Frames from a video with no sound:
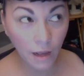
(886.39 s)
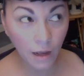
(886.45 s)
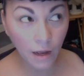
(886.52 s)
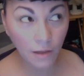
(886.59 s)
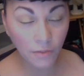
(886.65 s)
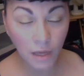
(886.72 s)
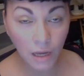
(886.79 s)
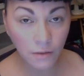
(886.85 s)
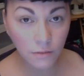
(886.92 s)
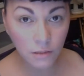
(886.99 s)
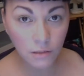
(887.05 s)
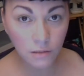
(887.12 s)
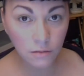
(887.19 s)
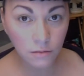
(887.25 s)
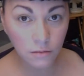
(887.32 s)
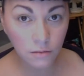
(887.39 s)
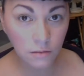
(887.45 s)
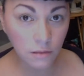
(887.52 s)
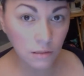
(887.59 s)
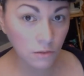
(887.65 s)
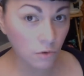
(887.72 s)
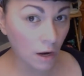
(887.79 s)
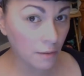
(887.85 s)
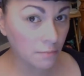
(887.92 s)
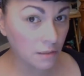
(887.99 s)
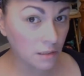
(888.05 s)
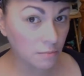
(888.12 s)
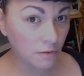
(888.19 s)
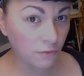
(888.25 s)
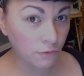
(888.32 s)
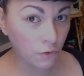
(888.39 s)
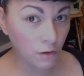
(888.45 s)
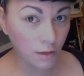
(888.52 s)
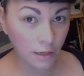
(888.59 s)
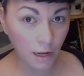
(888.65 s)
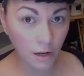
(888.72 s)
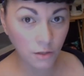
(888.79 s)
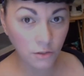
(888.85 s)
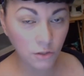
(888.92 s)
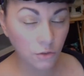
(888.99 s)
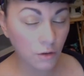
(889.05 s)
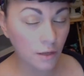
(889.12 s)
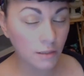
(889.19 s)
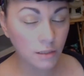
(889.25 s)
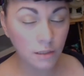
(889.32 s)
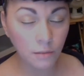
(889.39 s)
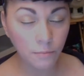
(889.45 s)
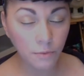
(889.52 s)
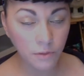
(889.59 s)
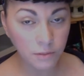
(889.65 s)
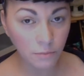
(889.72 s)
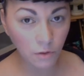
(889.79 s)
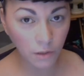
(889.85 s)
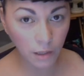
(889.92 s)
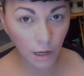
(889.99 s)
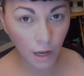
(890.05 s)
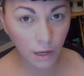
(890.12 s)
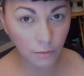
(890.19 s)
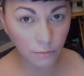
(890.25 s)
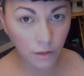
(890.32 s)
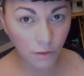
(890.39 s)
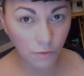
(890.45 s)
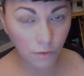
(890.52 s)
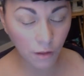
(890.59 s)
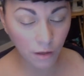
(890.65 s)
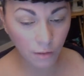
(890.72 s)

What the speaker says: I think I just described this before on how to do a simple smoky eye with,